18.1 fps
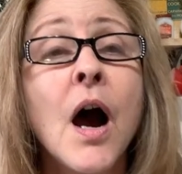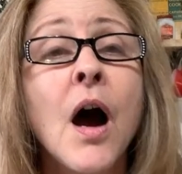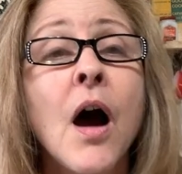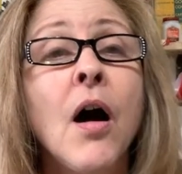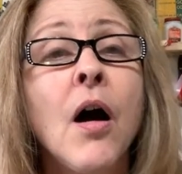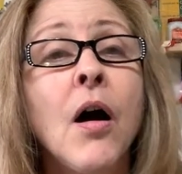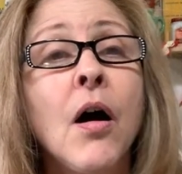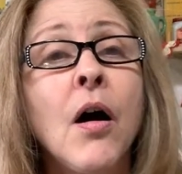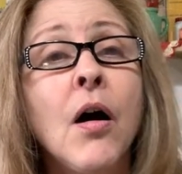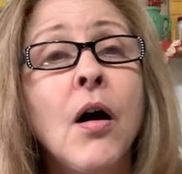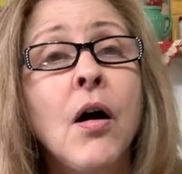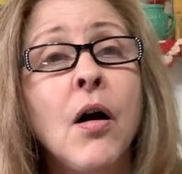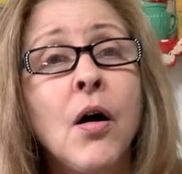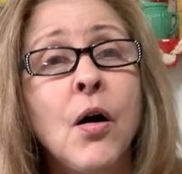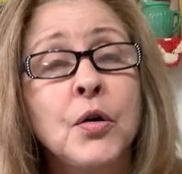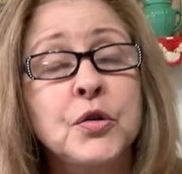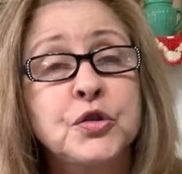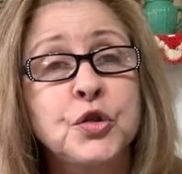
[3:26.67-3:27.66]

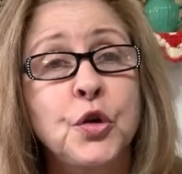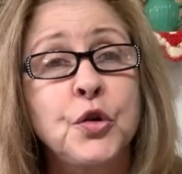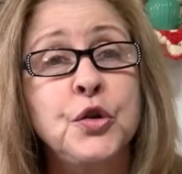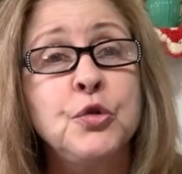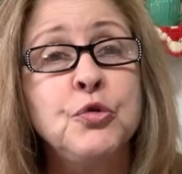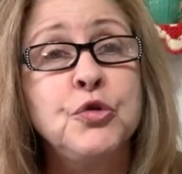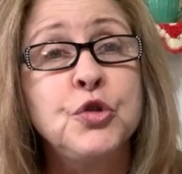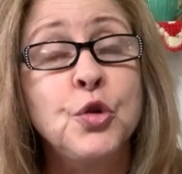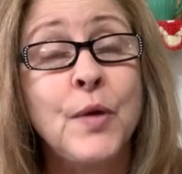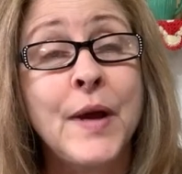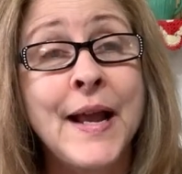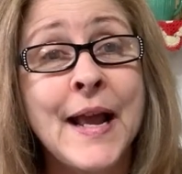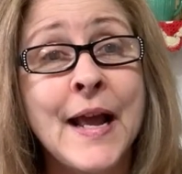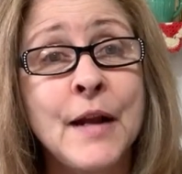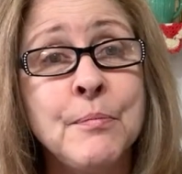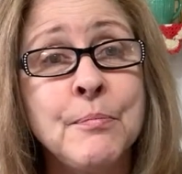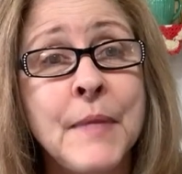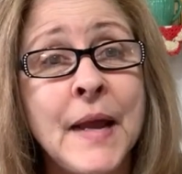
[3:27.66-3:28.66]
Oh, so you do
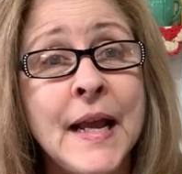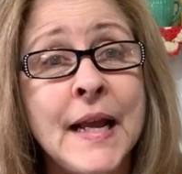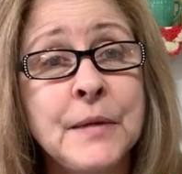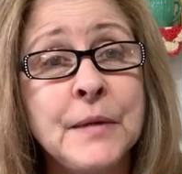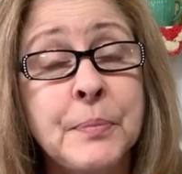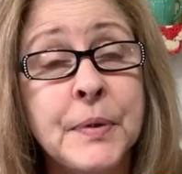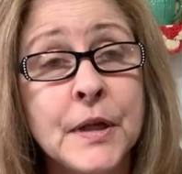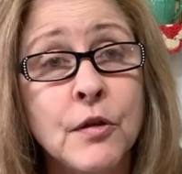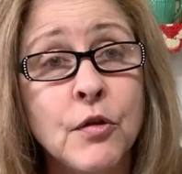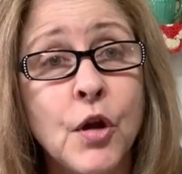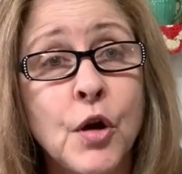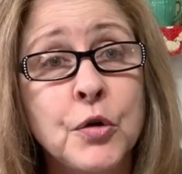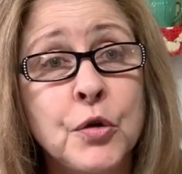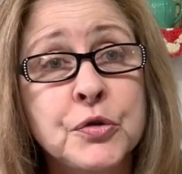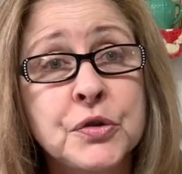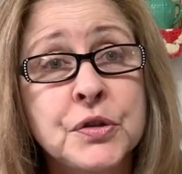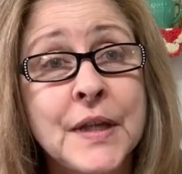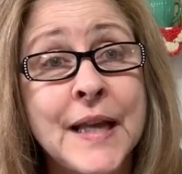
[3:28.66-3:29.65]
handmade
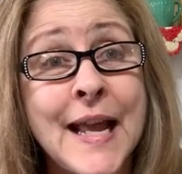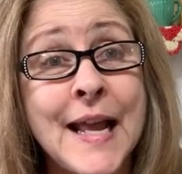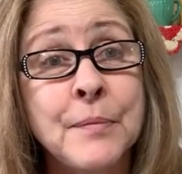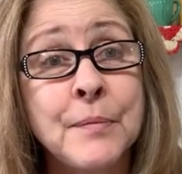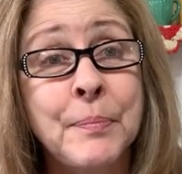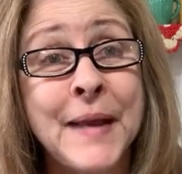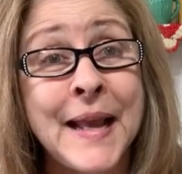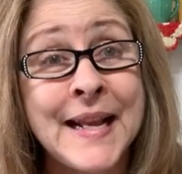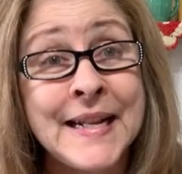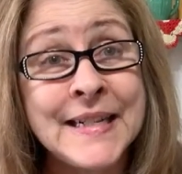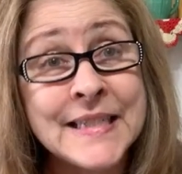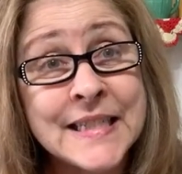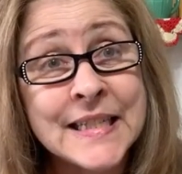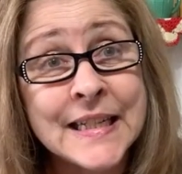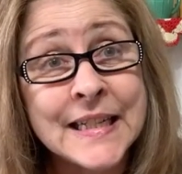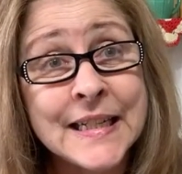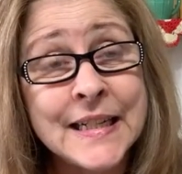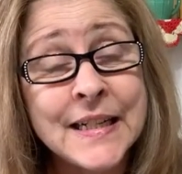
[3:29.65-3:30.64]
pillows, hand
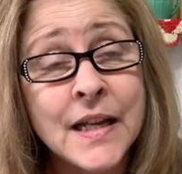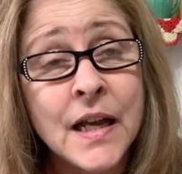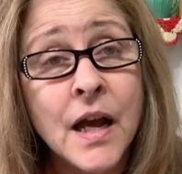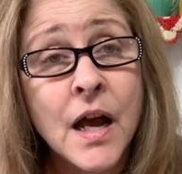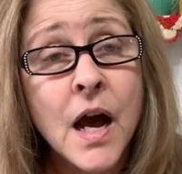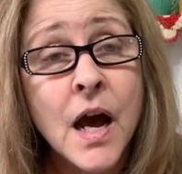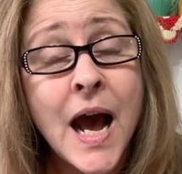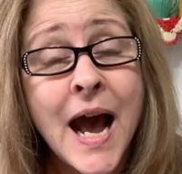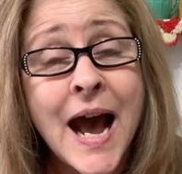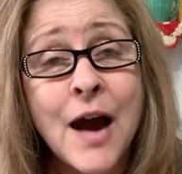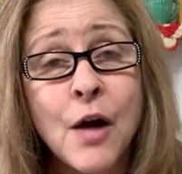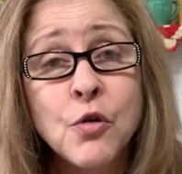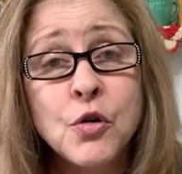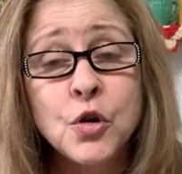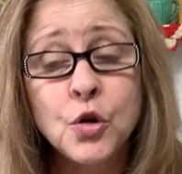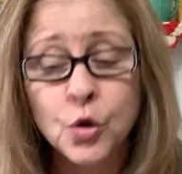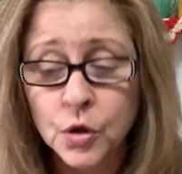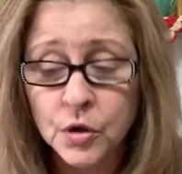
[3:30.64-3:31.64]
painted? How
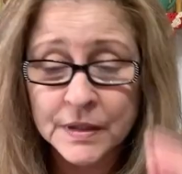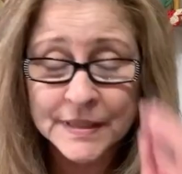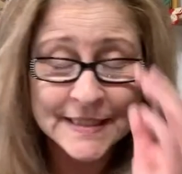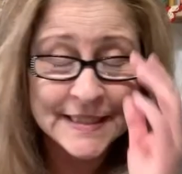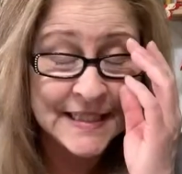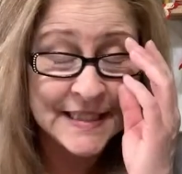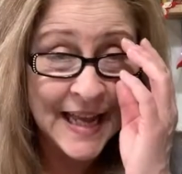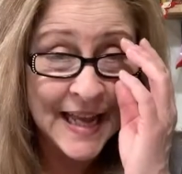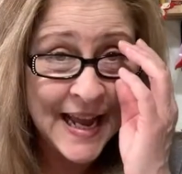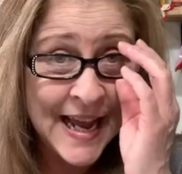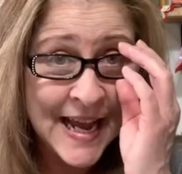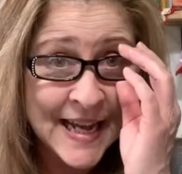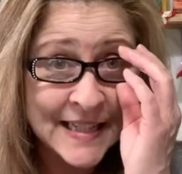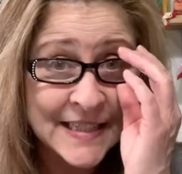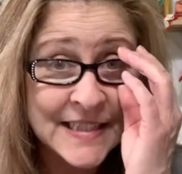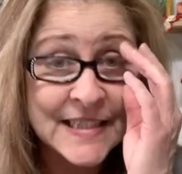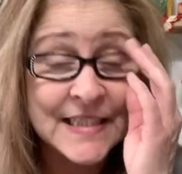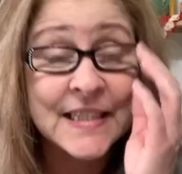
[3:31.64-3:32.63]
cool is
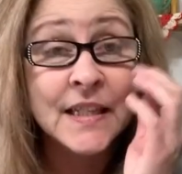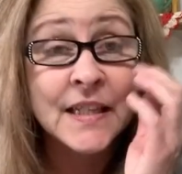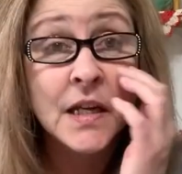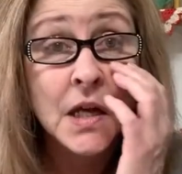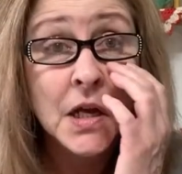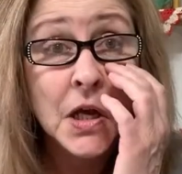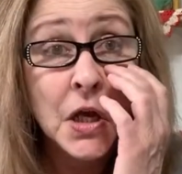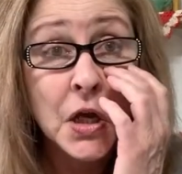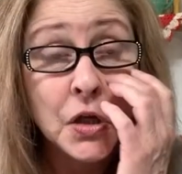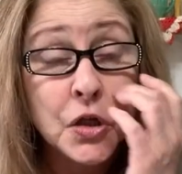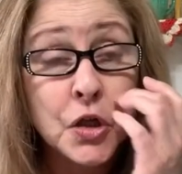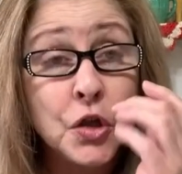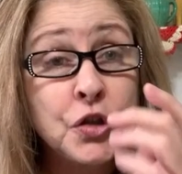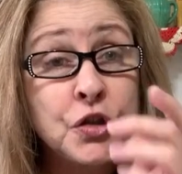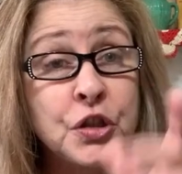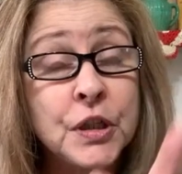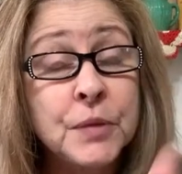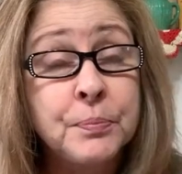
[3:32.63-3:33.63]
that? You
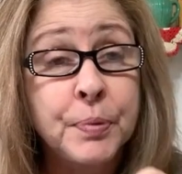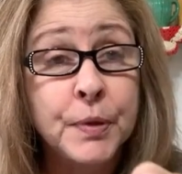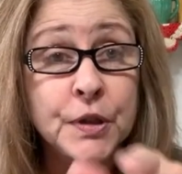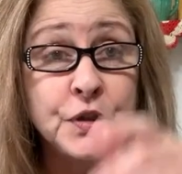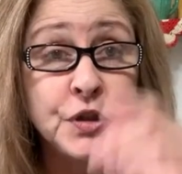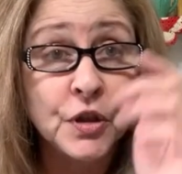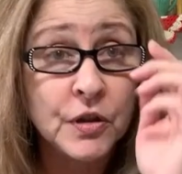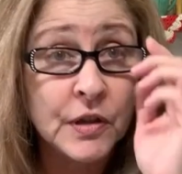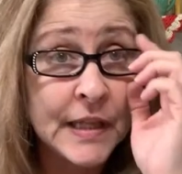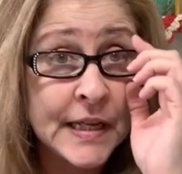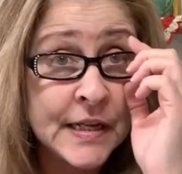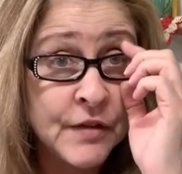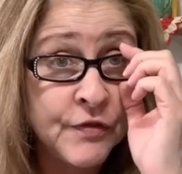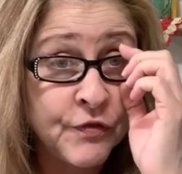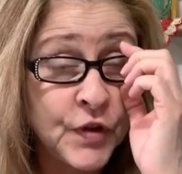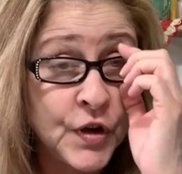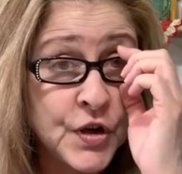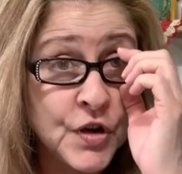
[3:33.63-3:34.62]
should put your link
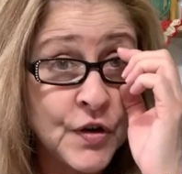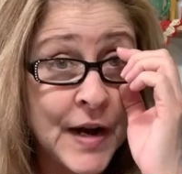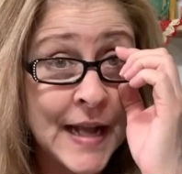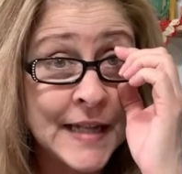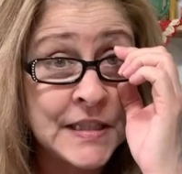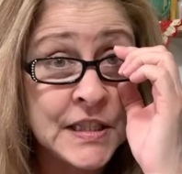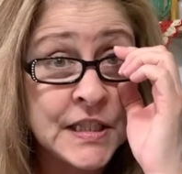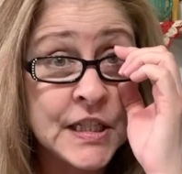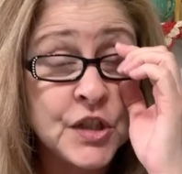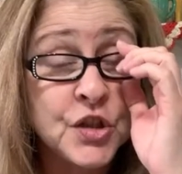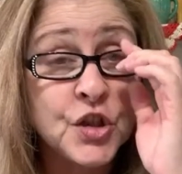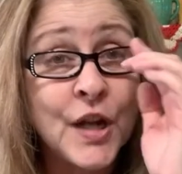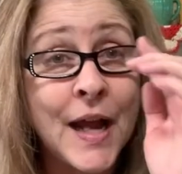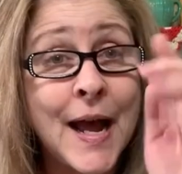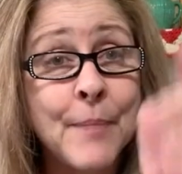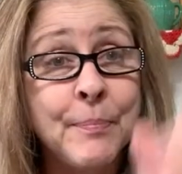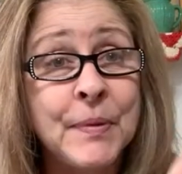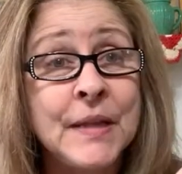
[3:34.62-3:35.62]
for your Etsy
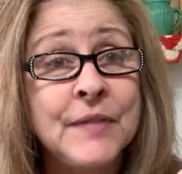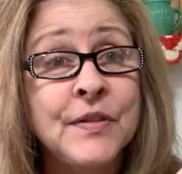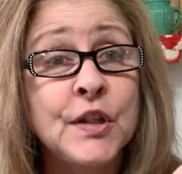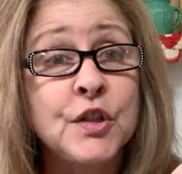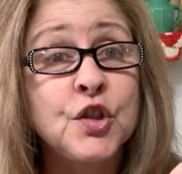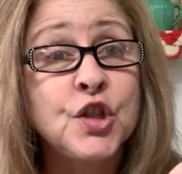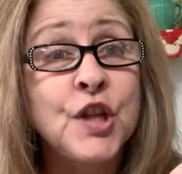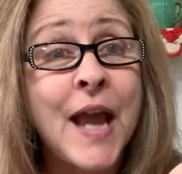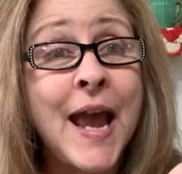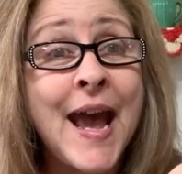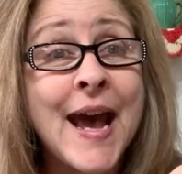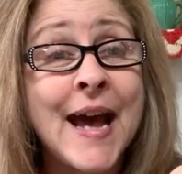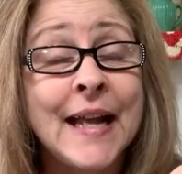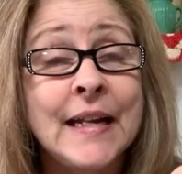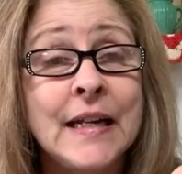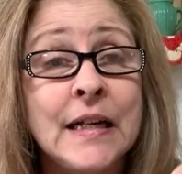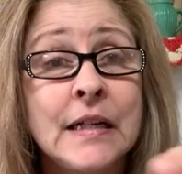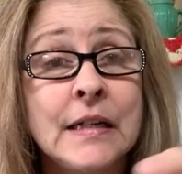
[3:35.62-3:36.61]
shop in the
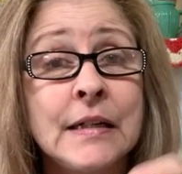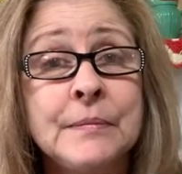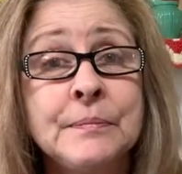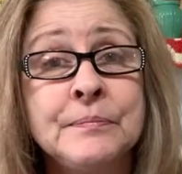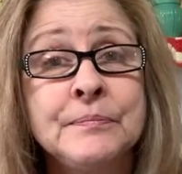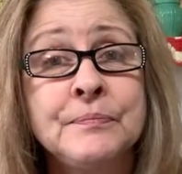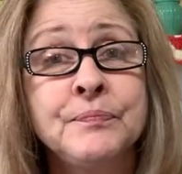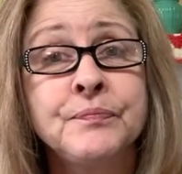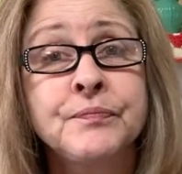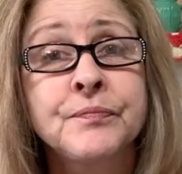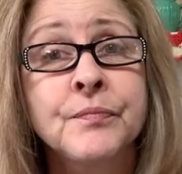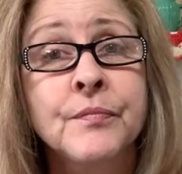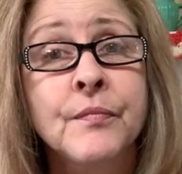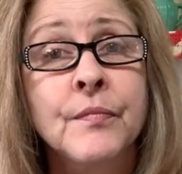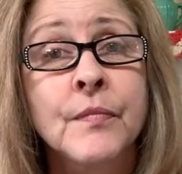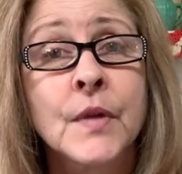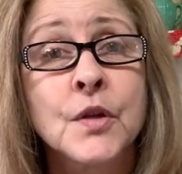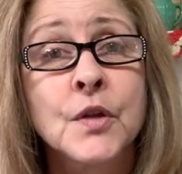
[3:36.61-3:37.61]
chat
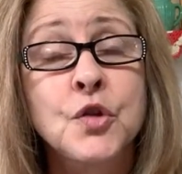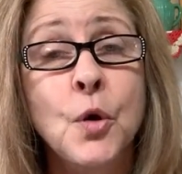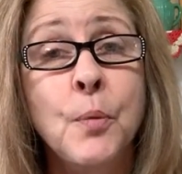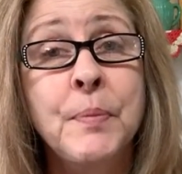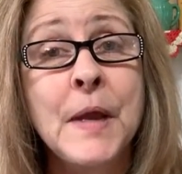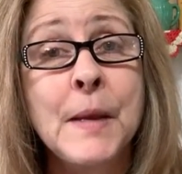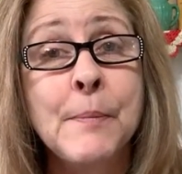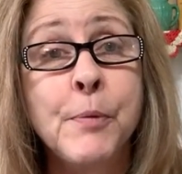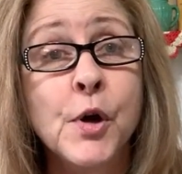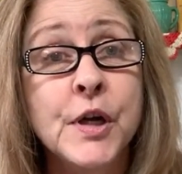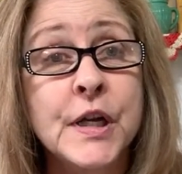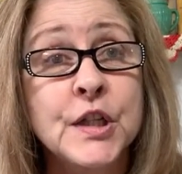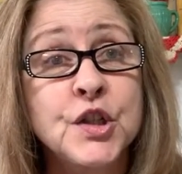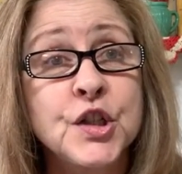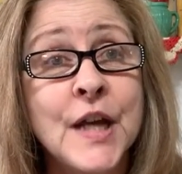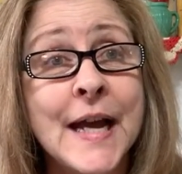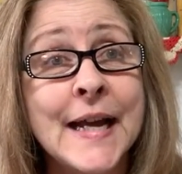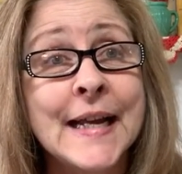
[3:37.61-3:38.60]
so people could
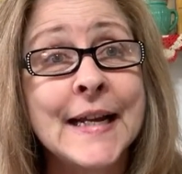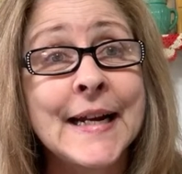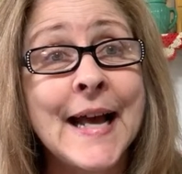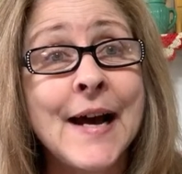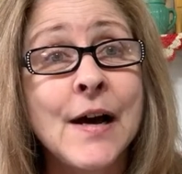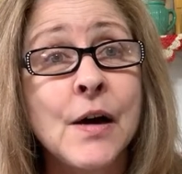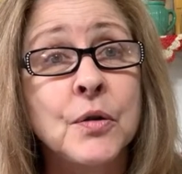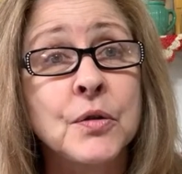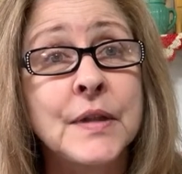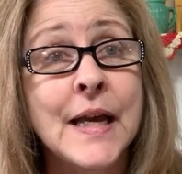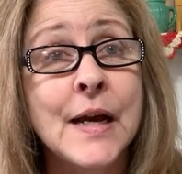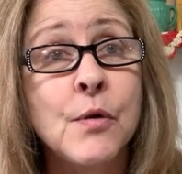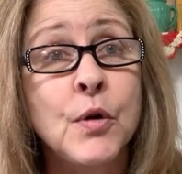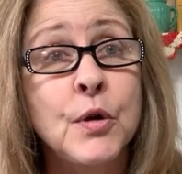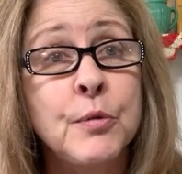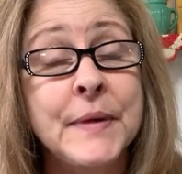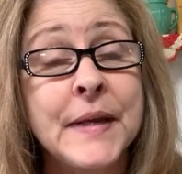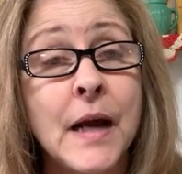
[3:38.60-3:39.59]
check it out. That
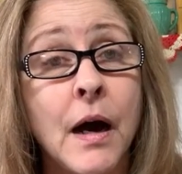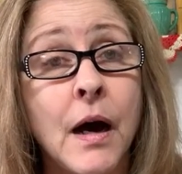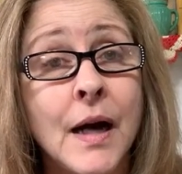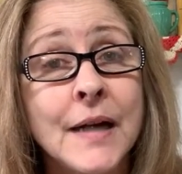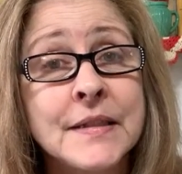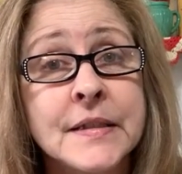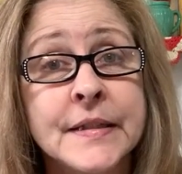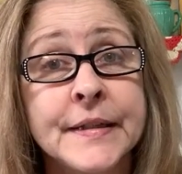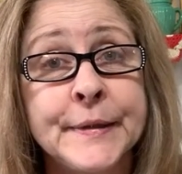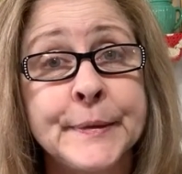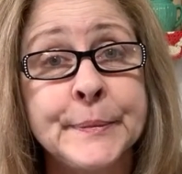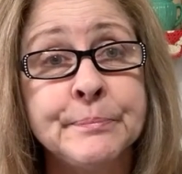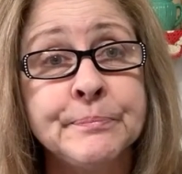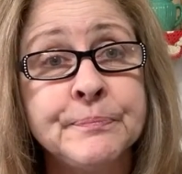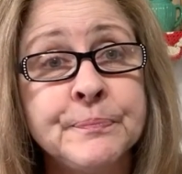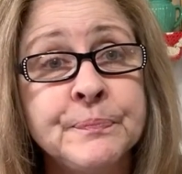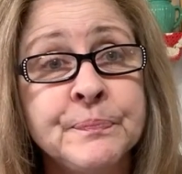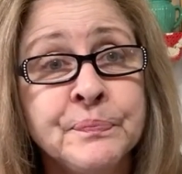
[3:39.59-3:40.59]
would be awesome.